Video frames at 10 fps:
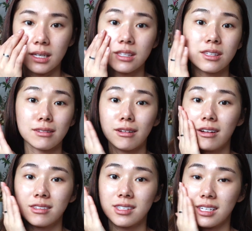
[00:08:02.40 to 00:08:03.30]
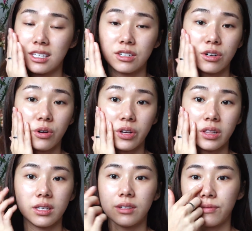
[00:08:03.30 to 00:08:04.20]
it is not sticky or
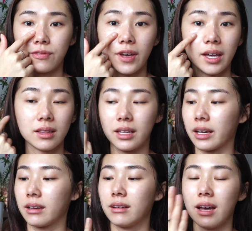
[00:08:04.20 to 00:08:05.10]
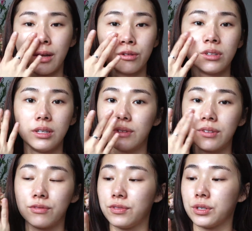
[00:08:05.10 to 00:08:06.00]
oily. In fact, like I don't
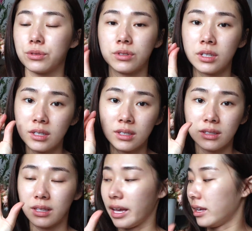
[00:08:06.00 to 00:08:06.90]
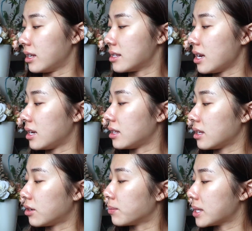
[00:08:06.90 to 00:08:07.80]
even feel like there's
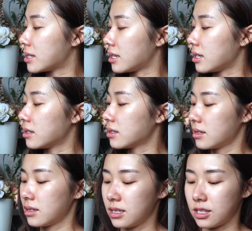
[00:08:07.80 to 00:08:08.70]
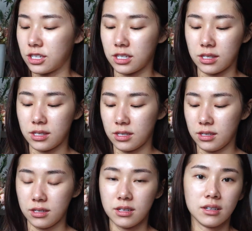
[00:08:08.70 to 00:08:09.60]
anything on my skin. It's just
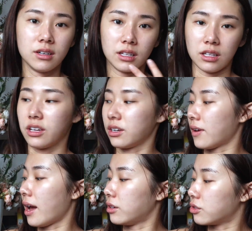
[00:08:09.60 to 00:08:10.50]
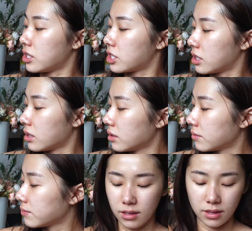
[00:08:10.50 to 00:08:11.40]
a lot of hydration.
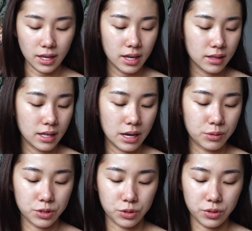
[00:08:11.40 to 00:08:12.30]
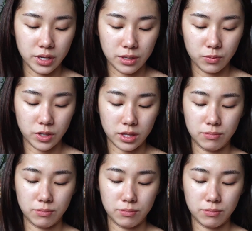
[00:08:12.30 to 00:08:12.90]
Then I will go in with